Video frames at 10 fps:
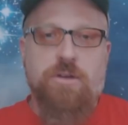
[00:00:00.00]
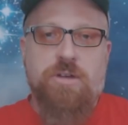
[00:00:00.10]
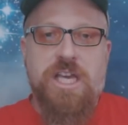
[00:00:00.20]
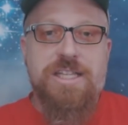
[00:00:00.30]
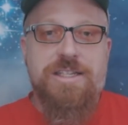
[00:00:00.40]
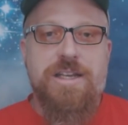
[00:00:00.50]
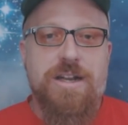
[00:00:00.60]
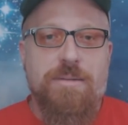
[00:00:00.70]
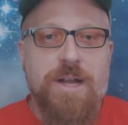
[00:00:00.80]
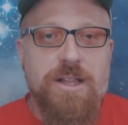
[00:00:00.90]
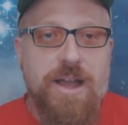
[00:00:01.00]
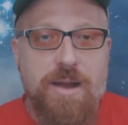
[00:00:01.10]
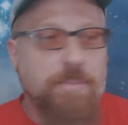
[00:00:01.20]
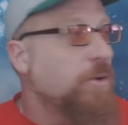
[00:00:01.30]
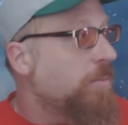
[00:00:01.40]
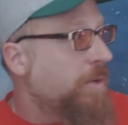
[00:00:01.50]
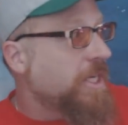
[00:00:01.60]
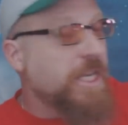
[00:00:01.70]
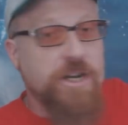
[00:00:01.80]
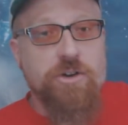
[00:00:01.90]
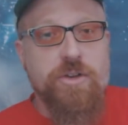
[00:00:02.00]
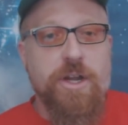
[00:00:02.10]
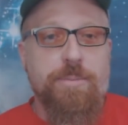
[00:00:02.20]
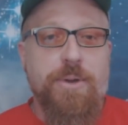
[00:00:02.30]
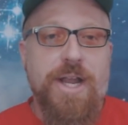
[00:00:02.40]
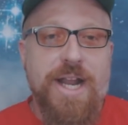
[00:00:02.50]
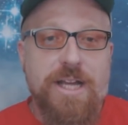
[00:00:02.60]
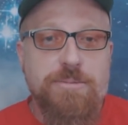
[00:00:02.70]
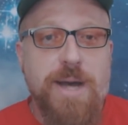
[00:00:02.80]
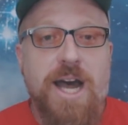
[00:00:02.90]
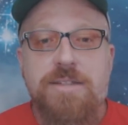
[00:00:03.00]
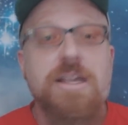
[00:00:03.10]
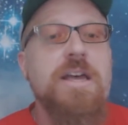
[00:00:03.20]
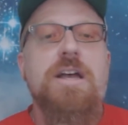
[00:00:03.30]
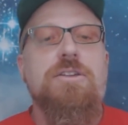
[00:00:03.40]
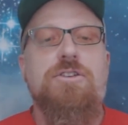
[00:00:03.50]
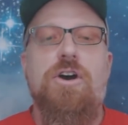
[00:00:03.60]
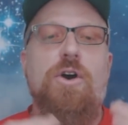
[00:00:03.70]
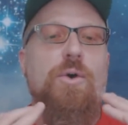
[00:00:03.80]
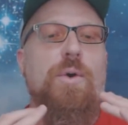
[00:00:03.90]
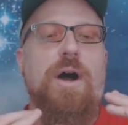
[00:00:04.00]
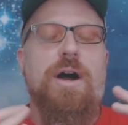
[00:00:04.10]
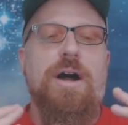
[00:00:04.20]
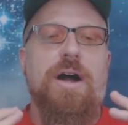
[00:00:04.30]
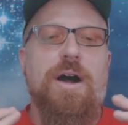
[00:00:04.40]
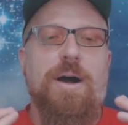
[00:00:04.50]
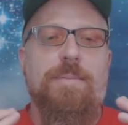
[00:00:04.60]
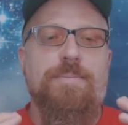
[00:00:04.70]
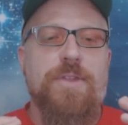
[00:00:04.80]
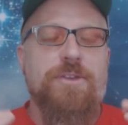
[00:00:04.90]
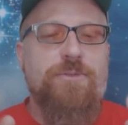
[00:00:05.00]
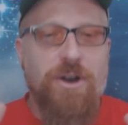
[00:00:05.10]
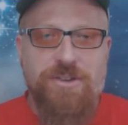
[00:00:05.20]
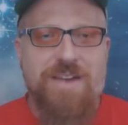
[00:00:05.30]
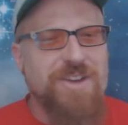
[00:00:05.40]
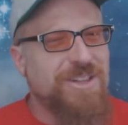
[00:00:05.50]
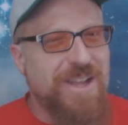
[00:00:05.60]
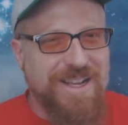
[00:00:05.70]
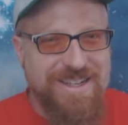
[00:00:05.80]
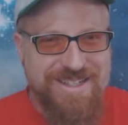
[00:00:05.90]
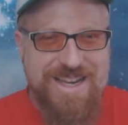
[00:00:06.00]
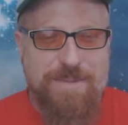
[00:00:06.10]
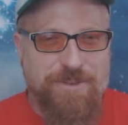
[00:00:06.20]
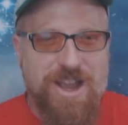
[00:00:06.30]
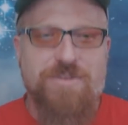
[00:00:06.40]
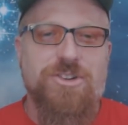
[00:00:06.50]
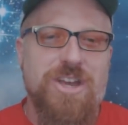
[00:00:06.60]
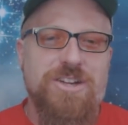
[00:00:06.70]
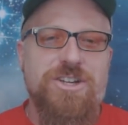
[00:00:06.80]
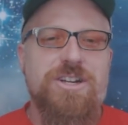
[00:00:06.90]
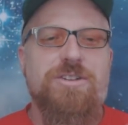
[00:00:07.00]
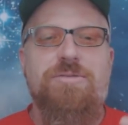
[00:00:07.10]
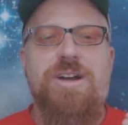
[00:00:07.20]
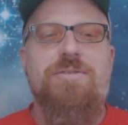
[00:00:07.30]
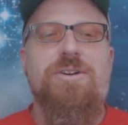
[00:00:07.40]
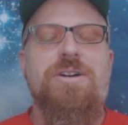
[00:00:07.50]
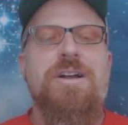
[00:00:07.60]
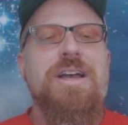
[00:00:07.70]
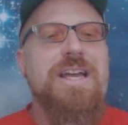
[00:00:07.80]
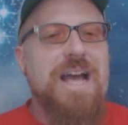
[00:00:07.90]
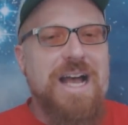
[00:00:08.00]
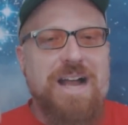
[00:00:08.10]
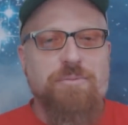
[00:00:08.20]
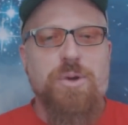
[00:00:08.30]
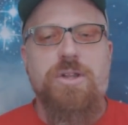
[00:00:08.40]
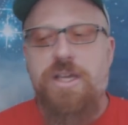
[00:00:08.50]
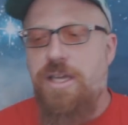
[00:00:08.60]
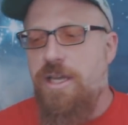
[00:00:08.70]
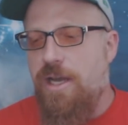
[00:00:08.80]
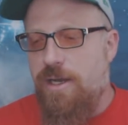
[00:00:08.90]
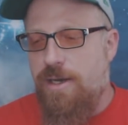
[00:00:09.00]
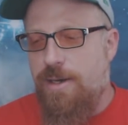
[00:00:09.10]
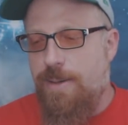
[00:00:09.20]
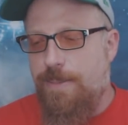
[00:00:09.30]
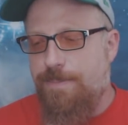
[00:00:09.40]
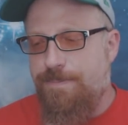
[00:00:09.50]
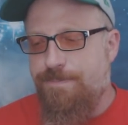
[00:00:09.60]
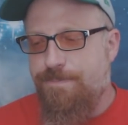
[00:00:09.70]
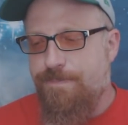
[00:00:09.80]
little kid sitting on my lap or a big kid over there playing Xbox. So as far as having like a in-depth conversation or whatever, I really it's going